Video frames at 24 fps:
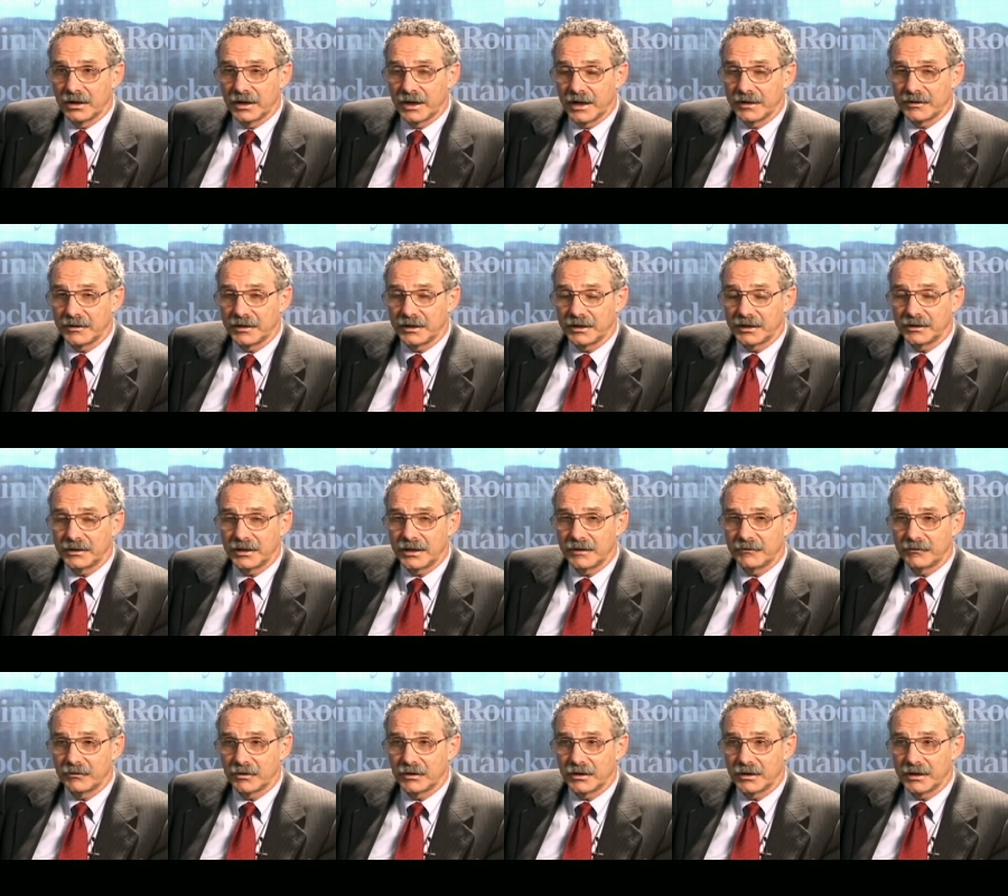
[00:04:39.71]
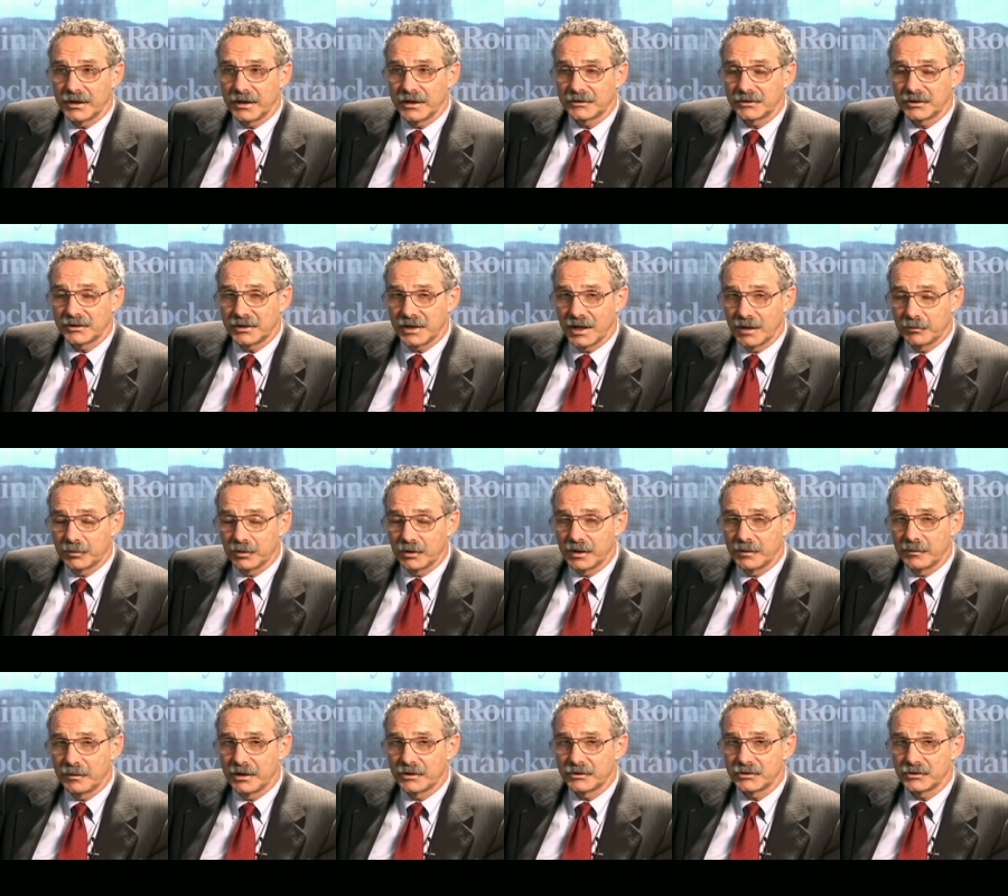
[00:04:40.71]
And I think in, for, as a temporary
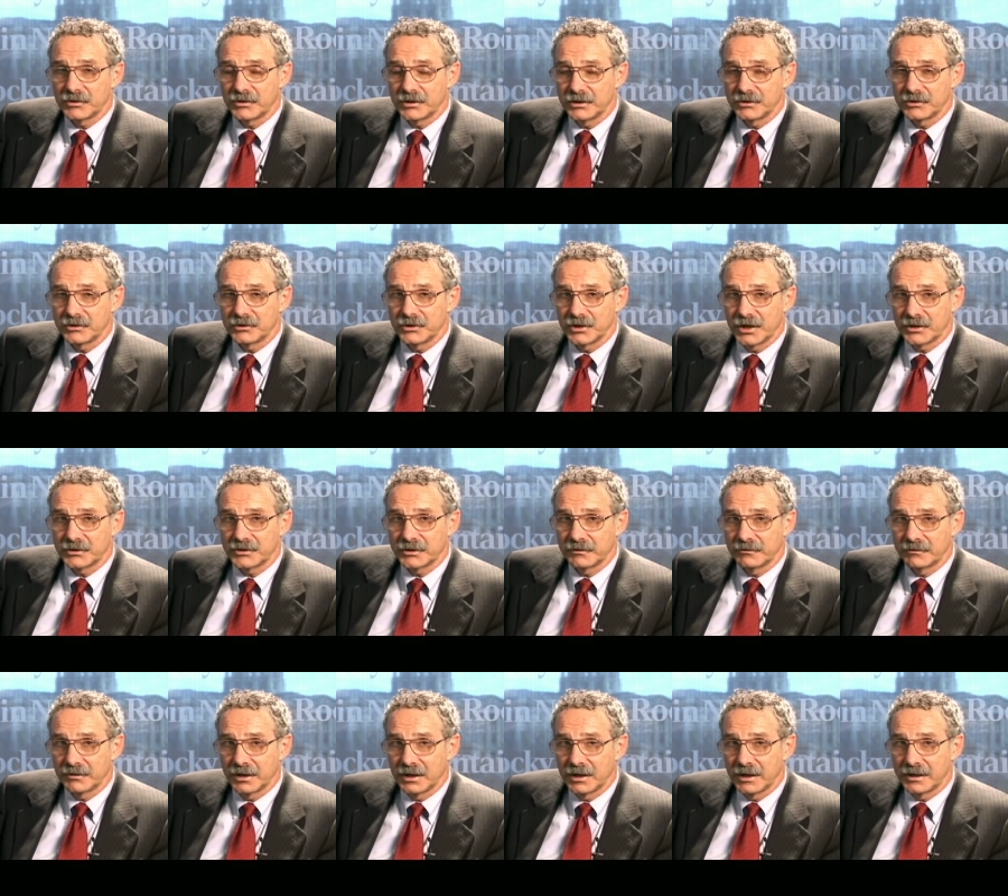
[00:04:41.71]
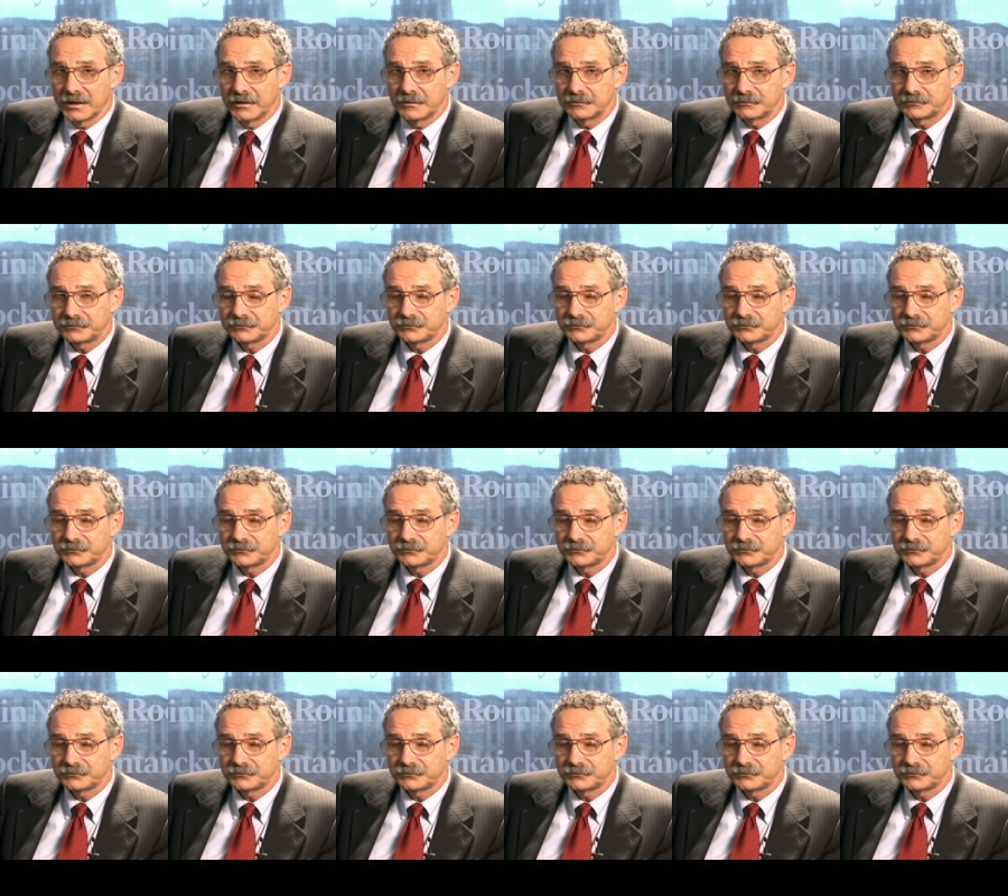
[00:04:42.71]
measure, these are justified,